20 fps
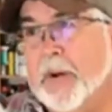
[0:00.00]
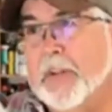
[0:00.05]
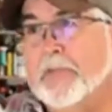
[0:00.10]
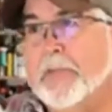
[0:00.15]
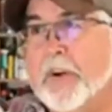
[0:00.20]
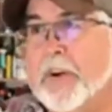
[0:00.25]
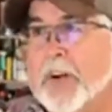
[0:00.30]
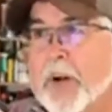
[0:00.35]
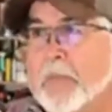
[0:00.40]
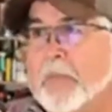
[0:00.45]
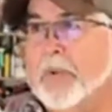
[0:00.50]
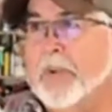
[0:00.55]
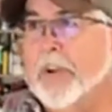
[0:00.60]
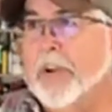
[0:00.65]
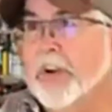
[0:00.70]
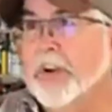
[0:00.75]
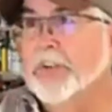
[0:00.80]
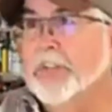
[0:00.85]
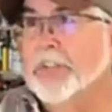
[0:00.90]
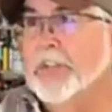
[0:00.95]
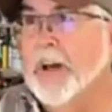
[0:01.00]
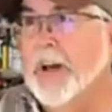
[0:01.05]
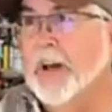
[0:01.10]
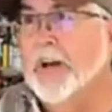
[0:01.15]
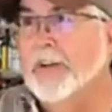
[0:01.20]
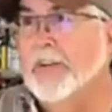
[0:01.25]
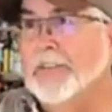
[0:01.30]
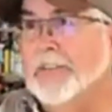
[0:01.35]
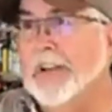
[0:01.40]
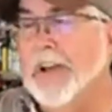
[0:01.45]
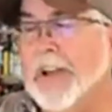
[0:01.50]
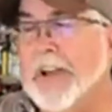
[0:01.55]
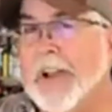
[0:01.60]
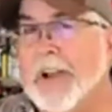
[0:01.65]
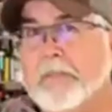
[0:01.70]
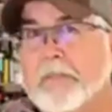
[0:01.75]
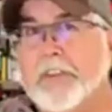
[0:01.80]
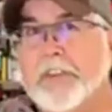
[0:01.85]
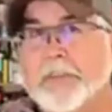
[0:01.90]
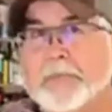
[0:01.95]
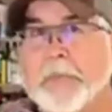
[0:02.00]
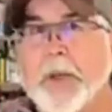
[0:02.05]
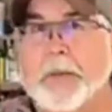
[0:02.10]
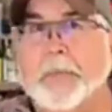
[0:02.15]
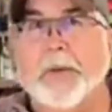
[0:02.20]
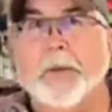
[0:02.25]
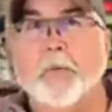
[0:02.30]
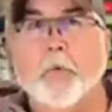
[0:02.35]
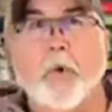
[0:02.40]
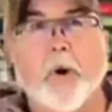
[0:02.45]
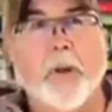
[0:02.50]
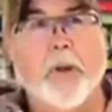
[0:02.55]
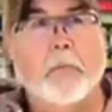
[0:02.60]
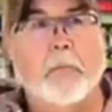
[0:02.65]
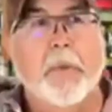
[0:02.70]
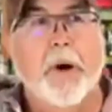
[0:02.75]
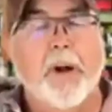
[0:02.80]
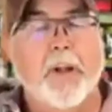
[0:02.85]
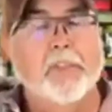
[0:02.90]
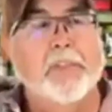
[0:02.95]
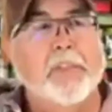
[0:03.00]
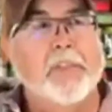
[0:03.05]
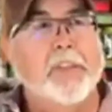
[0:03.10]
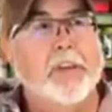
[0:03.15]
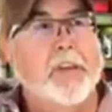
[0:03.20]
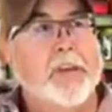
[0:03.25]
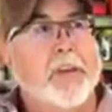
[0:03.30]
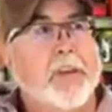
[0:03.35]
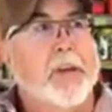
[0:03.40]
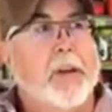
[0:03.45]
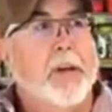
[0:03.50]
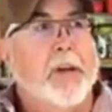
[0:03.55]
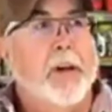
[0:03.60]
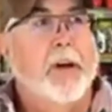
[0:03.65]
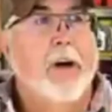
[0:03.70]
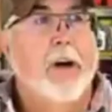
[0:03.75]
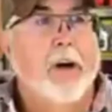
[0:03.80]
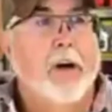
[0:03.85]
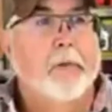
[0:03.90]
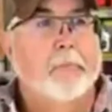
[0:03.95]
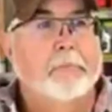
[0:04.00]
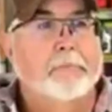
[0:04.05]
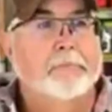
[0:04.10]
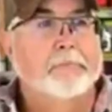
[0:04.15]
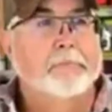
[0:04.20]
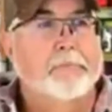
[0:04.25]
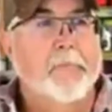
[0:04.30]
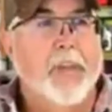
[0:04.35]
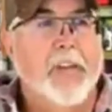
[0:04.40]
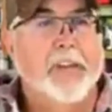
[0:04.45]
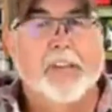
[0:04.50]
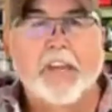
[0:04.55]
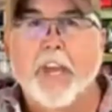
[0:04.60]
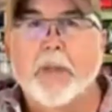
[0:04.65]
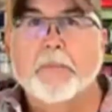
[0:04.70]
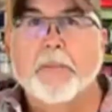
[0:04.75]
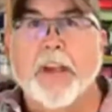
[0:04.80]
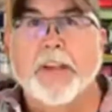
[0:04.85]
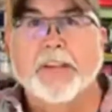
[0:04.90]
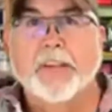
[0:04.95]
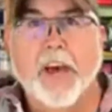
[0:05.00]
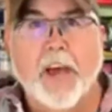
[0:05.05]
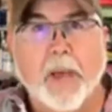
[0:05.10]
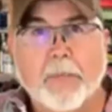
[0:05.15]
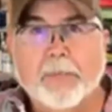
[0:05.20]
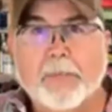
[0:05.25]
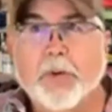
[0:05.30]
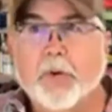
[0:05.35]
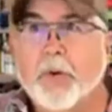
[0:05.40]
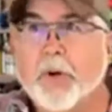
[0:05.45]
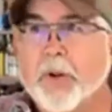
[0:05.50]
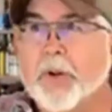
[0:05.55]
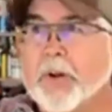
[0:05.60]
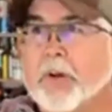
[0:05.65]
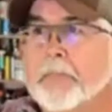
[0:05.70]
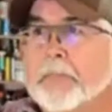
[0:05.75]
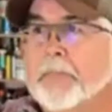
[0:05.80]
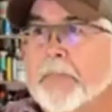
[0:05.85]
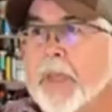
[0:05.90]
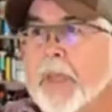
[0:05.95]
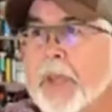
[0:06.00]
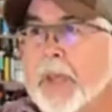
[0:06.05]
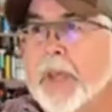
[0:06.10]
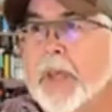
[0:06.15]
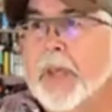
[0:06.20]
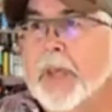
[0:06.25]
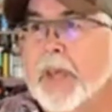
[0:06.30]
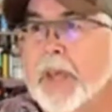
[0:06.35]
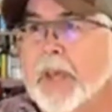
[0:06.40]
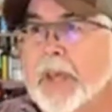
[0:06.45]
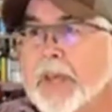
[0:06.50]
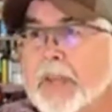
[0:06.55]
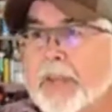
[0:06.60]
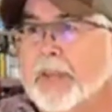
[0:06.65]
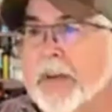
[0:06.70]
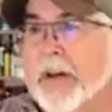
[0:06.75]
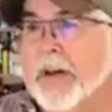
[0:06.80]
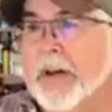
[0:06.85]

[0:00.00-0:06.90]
it for a couple years now. I average maybe 1 a month. I take my time doing them, and